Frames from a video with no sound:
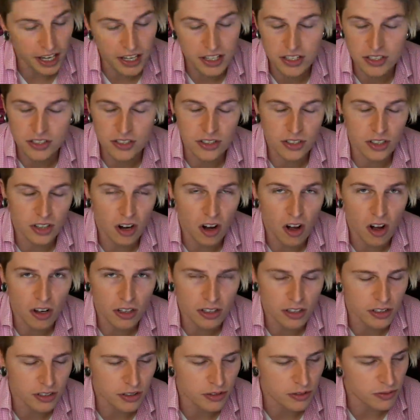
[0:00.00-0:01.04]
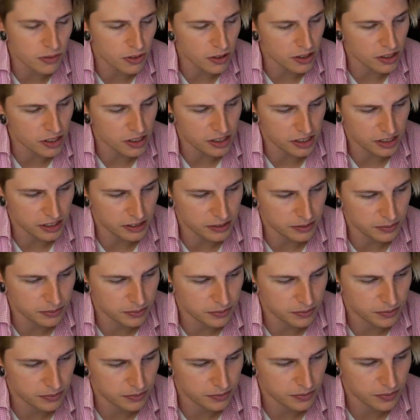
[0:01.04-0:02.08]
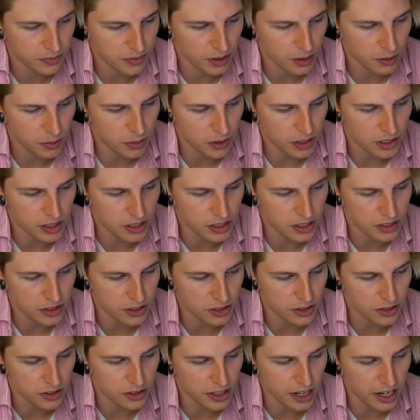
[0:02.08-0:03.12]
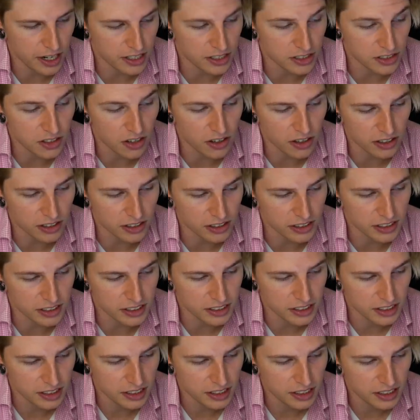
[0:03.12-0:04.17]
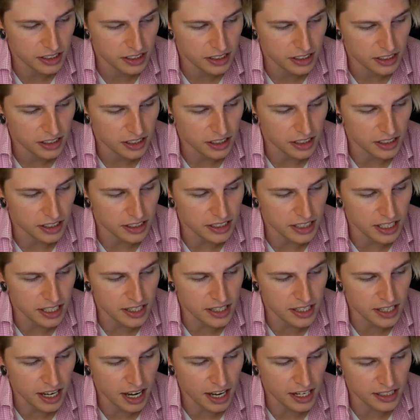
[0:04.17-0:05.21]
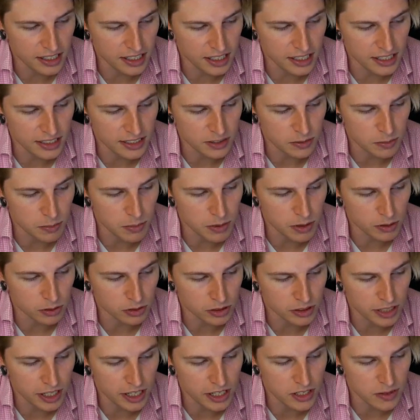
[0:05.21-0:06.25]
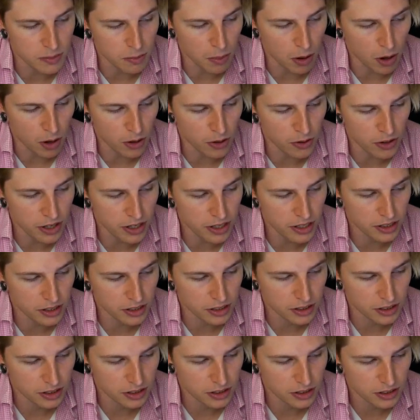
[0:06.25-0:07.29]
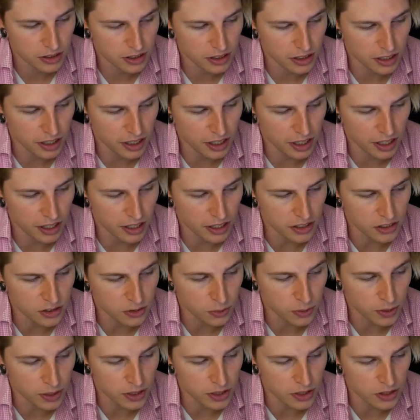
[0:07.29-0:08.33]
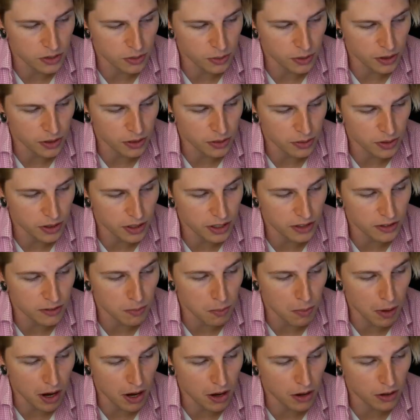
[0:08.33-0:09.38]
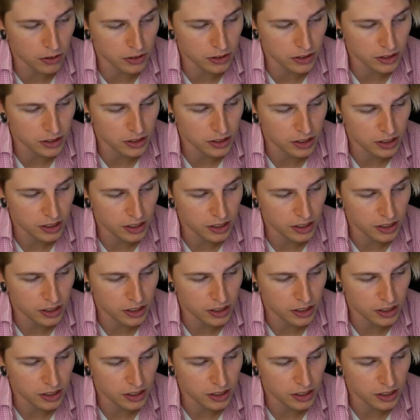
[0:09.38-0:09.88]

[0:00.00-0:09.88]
gauges your cognitive functioning, which 0 to 9 is not good. 10 to 19 is middle stage moderate. 20 to 23 is mild